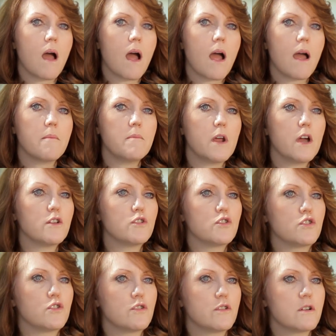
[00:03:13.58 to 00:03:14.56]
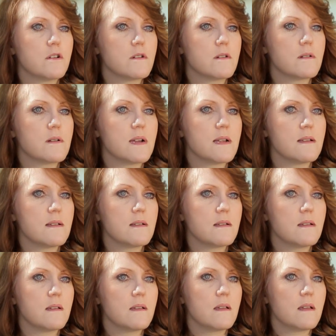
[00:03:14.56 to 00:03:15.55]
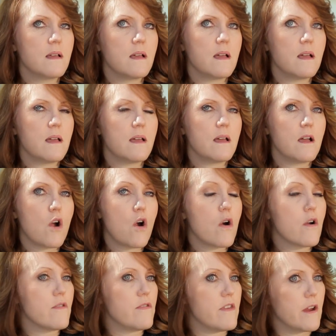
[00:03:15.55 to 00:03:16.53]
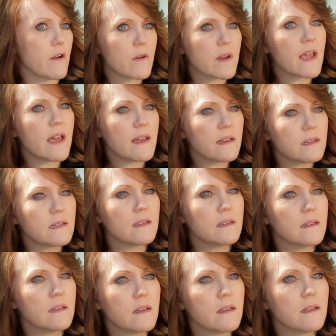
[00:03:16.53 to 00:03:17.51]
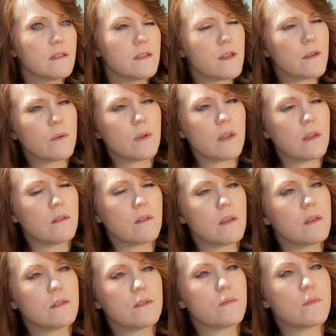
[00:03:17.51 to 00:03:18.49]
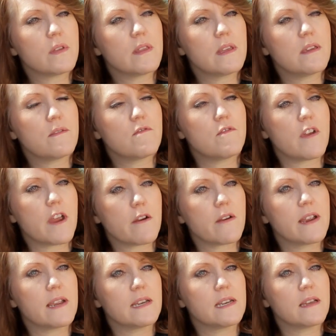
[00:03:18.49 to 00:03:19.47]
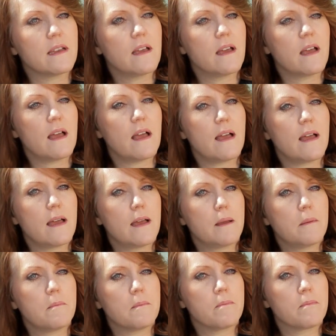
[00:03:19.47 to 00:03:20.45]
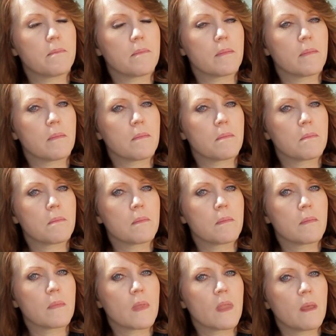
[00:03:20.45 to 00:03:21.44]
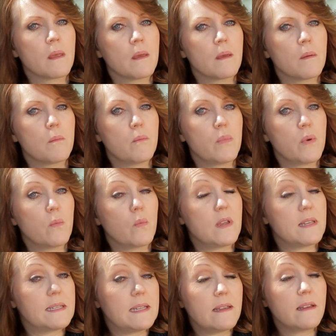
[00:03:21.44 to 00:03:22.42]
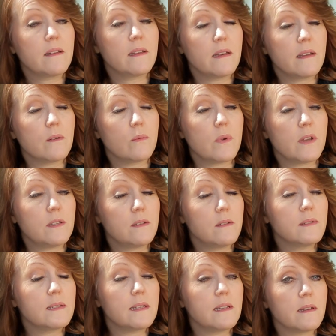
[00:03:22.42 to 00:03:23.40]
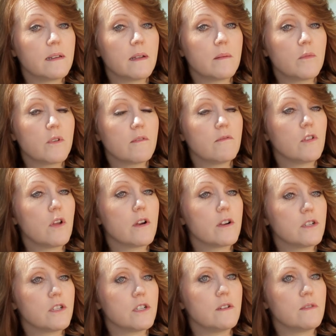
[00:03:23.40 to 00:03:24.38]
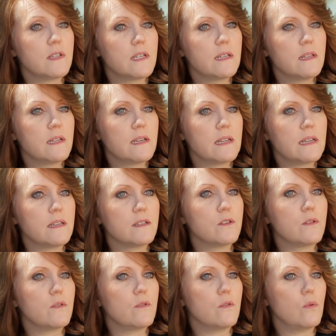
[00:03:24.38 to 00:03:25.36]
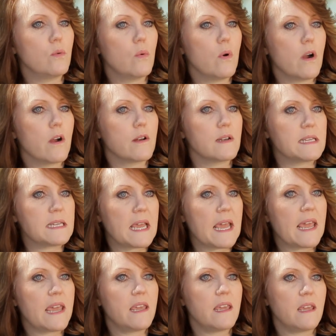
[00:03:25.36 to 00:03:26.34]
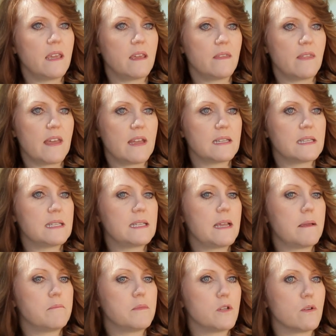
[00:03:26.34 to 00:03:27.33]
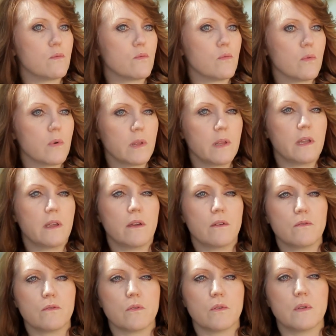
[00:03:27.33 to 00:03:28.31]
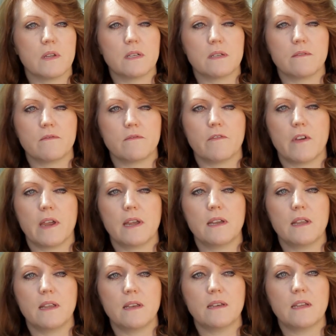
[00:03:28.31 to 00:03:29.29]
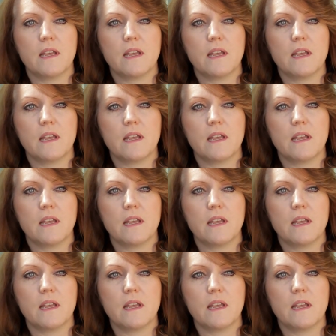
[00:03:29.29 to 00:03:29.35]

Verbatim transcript: I'm not sure, uh, are there yet. Mm -hmm. So it, it's really varied. Um, but we see a, we do see a number of large utilities who are taking that step to really go through and define it